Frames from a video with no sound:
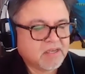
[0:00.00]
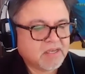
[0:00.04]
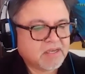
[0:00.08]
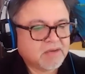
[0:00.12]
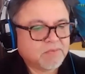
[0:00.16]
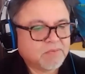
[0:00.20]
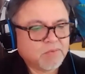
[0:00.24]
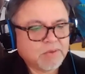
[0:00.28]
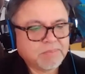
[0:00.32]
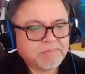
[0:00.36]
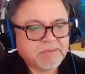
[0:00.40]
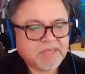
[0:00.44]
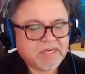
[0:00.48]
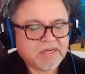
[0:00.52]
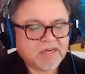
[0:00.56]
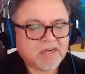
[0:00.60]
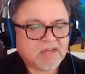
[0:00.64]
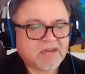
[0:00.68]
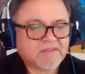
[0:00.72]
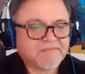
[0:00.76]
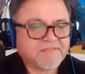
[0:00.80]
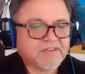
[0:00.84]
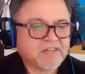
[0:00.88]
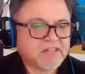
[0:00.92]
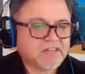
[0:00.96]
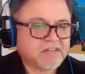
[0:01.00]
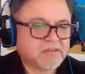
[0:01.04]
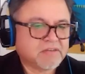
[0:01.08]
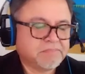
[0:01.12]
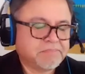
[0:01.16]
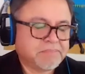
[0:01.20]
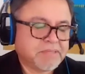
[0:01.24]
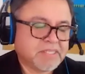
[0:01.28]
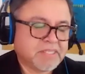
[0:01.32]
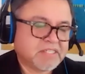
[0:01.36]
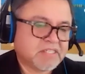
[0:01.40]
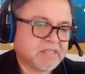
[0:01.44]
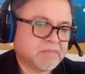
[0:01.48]
We bit it off in little
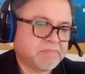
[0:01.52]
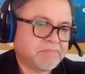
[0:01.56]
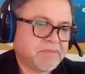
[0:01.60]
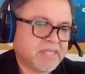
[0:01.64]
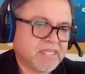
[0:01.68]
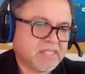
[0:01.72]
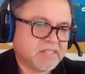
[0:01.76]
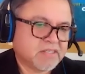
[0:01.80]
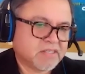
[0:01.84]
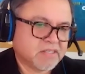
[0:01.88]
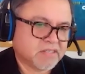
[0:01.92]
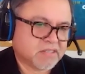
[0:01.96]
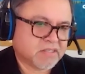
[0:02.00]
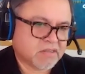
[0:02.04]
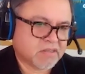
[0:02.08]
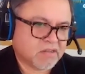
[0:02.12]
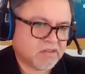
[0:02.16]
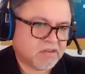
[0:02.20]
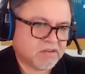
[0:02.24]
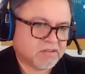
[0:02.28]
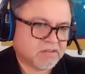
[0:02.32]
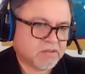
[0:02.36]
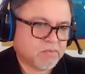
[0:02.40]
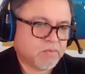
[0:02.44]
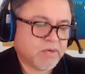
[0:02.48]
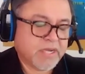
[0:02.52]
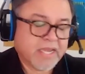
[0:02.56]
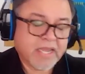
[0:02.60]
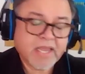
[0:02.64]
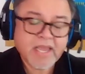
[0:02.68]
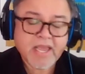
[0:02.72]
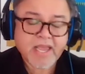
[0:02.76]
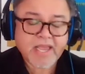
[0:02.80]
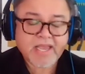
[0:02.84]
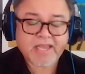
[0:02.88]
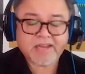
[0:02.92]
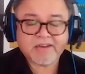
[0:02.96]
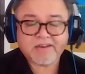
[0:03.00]
bits and pieces along the way.
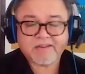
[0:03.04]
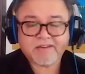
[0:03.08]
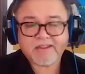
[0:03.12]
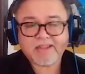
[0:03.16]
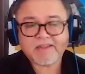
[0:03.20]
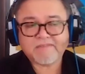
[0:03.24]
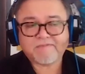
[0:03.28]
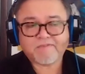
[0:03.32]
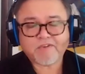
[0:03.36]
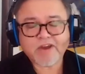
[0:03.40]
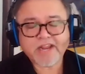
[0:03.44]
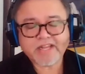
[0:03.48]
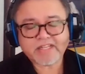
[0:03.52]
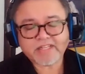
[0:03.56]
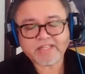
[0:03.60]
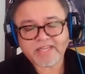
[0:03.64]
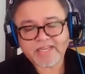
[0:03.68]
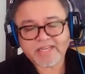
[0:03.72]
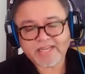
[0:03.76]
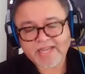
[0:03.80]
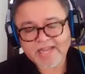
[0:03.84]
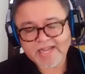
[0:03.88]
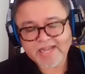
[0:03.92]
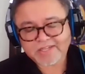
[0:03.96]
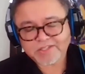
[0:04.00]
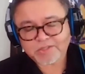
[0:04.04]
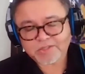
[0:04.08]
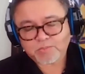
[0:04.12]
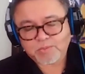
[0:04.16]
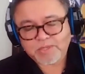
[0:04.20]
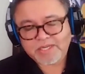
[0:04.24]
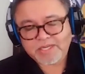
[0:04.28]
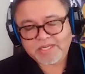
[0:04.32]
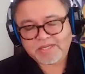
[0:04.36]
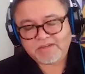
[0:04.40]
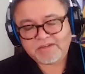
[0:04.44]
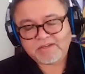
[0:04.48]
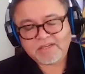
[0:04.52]
And frankly, as
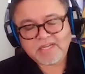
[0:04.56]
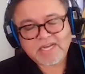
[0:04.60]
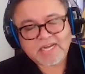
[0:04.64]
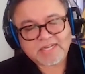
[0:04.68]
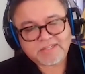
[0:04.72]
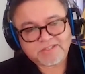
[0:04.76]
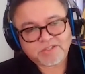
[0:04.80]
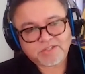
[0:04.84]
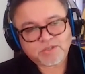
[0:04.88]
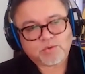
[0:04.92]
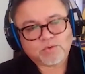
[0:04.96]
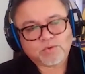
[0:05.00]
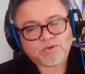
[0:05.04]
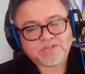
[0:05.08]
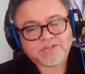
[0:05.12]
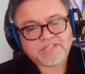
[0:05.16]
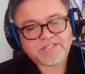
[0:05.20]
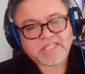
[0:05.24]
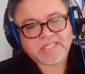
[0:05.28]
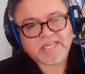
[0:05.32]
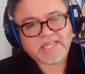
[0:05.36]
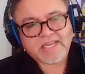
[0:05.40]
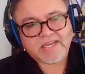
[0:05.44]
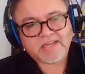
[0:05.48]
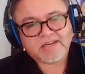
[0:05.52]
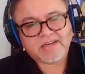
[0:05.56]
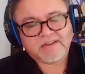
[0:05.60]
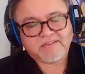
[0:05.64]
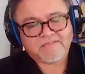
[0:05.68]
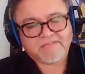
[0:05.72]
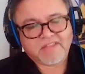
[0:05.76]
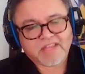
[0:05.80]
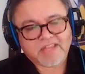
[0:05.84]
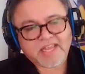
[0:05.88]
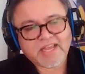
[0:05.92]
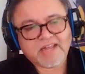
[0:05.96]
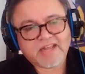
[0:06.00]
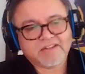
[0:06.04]
we got towards the end of
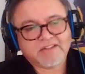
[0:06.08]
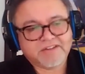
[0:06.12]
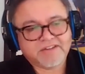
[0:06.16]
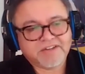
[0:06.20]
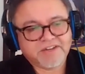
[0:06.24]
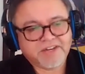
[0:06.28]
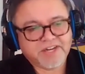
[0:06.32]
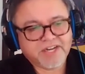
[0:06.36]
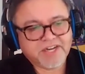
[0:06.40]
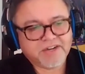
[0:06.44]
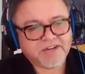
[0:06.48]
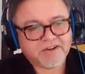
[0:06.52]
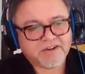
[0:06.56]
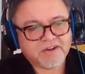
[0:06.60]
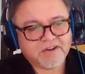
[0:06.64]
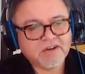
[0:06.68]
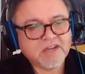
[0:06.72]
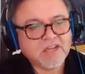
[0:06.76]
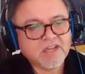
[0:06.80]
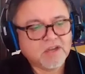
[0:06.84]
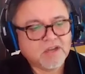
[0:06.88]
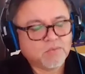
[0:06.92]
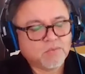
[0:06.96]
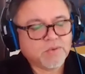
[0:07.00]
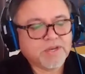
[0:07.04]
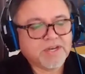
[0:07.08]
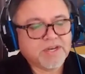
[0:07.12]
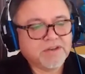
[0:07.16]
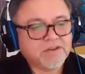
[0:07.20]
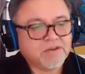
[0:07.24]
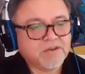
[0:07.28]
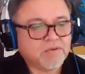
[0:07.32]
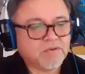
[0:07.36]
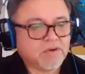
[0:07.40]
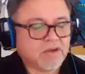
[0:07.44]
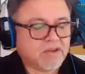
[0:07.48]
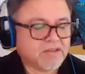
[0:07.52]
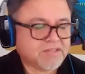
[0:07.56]
the calendar year, we
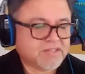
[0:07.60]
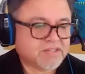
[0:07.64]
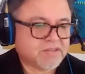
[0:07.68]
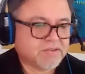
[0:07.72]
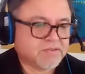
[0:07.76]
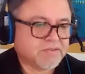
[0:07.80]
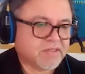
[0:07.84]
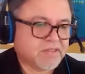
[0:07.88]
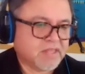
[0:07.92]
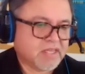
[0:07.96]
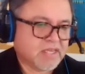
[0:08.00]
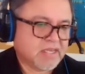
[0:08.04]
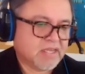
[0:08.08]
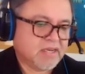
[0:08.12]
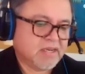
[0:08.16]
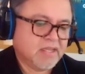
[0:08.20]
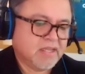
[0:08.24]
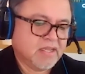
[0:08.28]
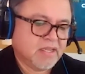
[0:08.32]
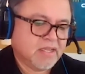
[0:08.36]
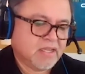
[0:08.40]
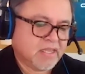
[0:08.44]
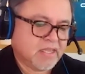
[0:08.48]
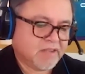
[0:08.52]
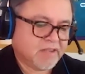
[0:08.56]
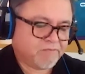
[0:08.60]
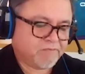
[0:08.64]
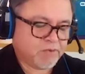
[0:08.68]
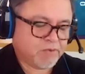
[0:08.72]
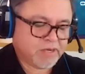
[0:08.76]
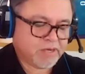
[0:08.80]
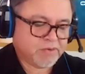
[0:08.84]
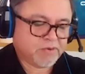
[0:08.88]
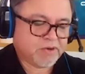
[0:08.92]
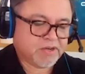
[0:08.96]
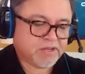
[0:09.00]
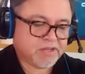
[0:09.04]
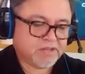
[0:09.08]
knew also that if we
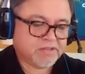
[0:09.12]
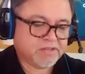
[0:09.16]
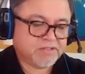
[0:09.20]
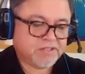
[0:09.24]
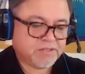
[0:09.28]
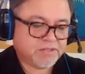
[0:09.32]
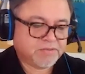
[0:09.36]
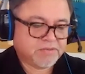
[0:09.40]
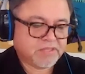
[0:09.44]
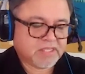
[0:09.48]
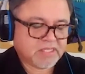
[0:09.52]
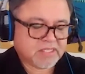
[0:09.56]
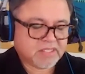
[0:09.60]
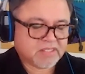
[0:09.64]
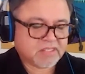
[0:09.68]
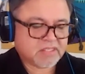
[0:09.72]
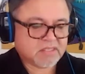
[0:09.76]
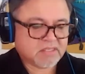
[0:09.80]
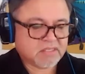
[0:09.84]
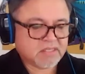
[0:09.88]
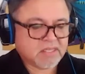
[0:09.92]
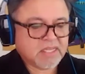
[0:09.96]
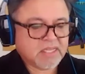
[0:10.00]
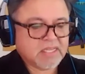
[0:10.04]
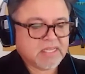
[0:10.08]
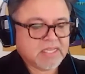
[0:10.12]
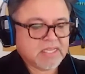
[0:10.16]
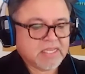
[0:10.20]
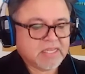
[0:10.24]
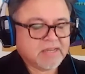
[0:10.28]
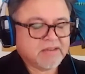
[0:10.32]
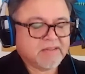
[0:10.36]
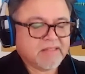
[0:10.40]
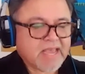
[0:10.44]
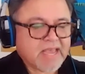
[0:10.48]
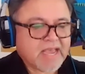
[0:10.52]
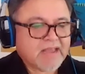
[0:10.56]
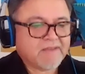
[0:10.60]
were to do this
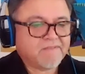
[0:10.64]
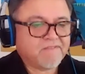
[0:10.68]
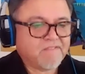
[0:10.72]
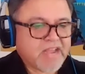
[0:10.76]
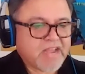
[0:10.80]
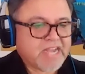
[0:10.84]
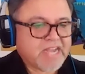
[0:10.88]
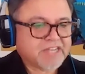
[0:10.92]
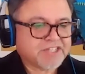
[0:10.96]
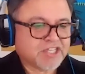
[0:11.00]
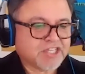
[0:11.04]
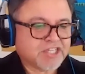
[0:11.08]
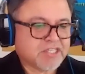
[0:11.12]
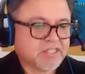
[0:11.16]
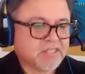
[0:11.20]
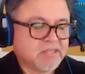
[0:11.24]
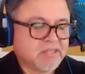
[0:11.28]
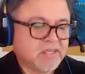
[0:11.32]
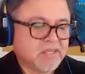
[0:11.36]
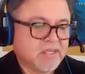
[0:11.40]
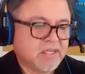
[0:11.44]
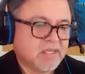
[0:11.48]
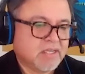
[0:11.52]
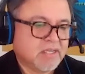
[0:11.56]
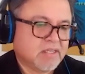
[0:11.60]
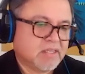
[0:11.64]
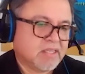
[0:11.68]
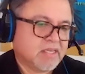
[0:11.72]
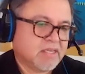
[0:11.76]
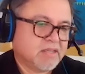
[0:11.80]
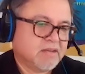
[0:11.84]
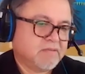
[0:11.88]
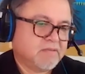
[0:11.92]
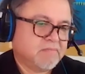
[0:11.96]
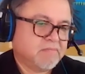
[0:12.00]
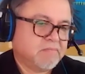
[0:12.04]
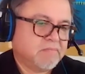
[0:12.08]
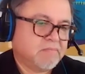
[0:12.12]
in that fashion,
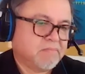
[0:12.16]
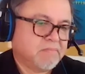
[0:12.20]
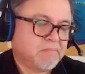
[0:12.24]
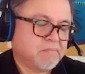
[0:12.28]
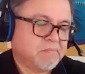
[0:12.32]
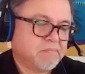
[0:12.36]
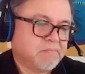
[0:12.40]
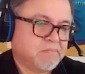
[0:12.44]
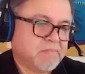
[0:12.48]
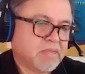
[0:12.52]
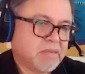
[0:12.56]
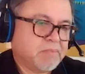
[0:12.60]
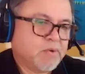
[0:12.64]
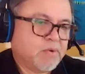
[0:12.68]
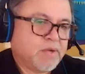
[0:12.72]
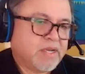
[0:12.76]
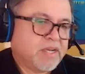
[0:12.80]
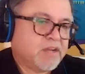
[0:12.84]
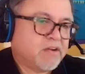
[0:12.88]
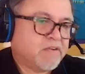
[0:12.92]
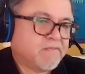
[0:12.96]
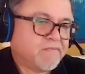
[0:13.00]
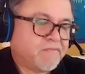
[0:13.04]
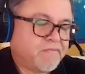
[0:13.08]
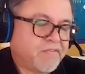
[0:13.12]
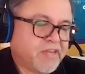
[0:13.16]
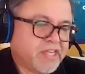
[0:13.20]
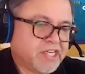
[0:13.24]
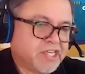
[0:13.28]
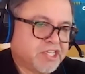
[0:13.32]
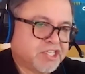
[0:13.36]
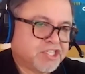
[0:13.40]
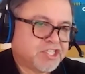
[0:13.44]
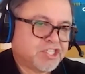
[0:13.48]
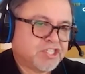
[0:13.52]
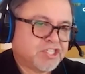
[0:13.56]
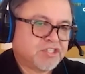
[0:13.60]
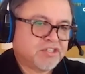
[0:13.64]
that maybe we don't
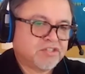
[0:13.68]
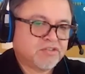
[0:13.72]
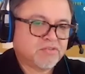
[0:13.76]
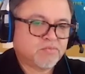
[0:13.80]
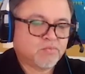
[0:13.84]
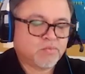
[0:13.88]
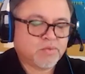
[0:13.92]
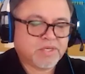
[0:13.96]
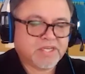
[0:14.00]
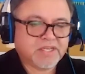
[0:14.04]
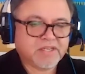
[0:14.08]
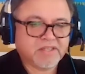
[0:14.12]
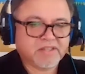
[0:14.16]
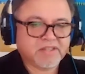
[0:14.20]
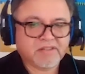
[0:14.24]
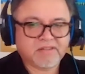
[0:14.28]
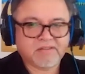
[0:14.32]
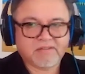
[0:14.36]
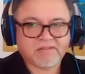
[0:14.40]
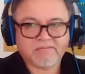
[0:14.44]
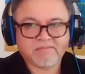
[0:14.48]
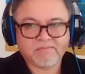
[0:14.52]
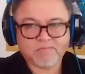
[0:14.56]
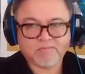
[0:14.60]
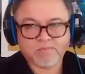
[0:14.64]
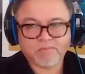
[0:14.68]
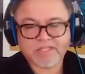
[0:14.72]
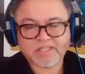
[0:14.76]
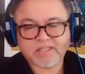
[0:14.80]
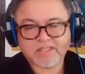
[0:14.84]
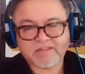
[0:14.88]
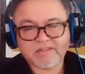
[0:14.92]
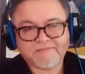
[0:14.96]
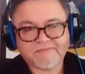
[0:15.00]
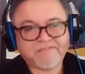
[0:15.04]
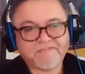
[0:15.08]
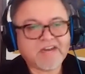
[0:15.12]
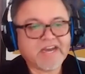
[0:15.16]
finish with what
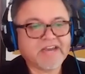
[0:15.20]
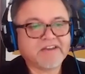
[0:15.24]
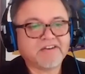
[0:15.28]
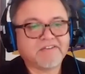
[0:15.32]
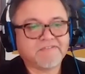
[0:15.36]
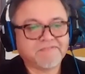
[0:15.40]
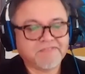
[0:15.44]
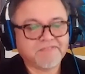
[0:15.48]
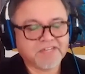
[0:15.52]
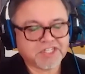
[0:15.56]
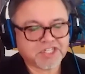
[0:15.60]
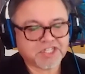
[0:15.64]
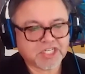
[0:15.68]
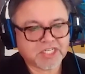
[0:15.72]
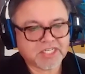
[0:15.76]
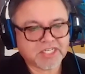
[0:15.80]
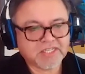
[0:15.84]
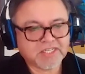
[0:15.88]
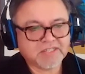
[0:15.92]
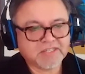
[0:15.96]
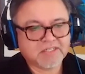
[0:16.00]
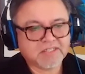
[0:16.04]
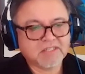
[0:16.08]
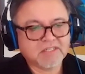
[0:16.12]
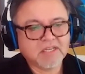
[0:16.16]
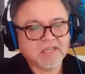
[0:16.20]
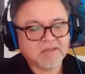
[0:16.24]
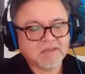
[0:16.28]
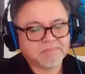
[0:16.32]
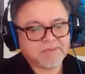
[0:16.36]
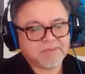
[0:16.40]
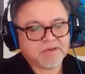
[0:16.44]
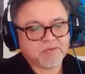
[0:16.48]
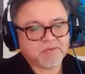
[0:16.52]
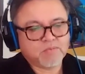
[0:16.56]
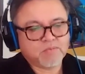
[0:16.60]
the final vision is, but